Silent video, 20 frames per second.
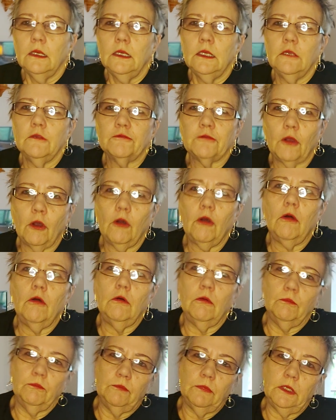Is
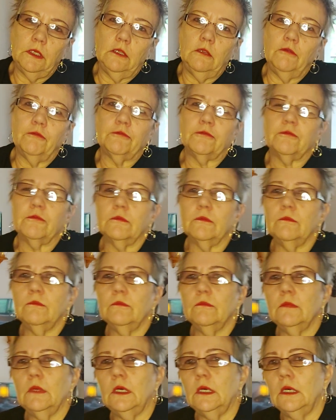home, is
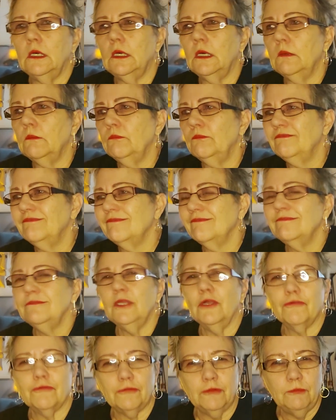um,
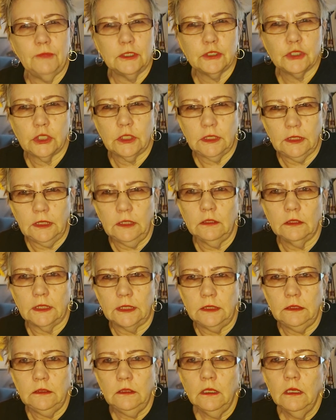not so much
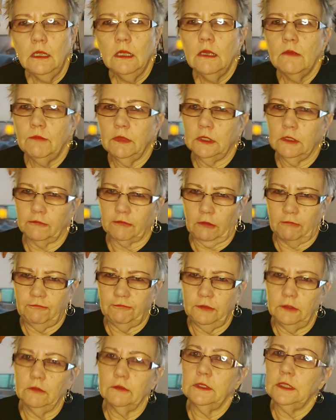healing, because I
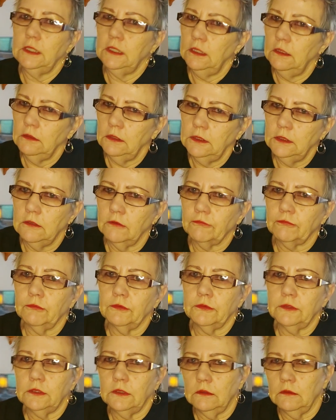feel the healing is
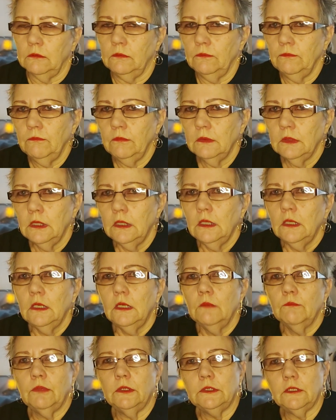with you,
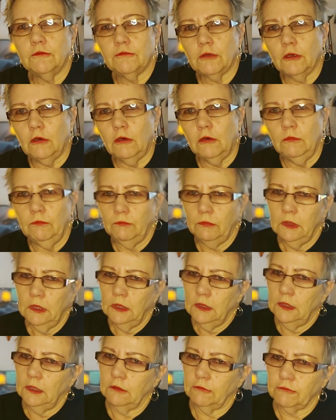but it's home
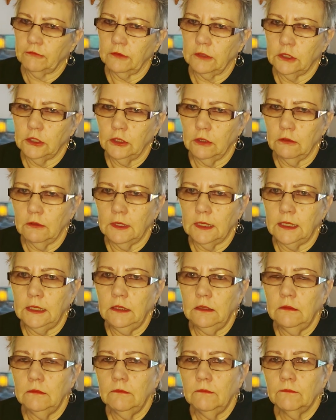it's
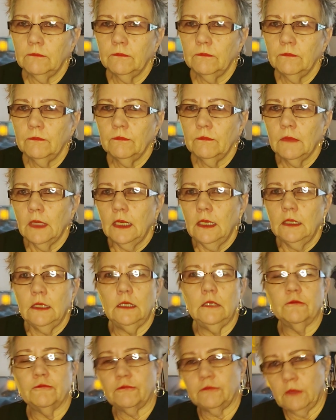security.
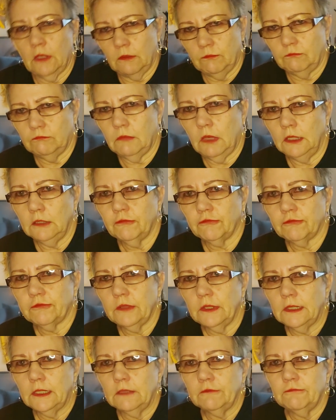It's my
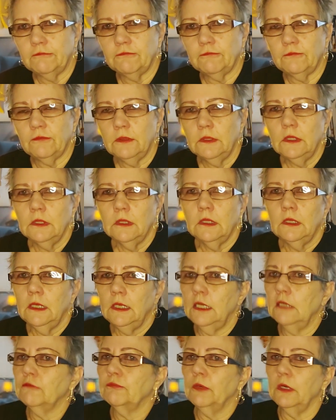stuff.
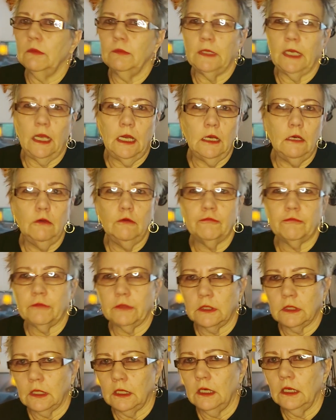It's probably a house,
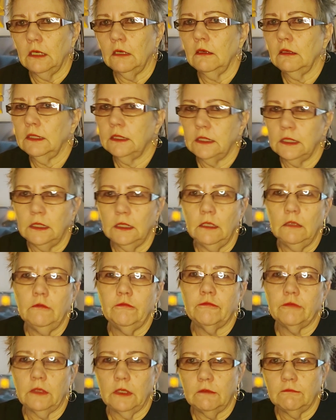a car,
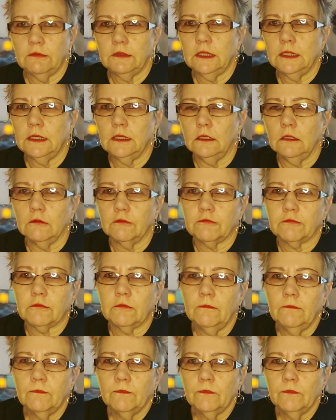kids, everything else.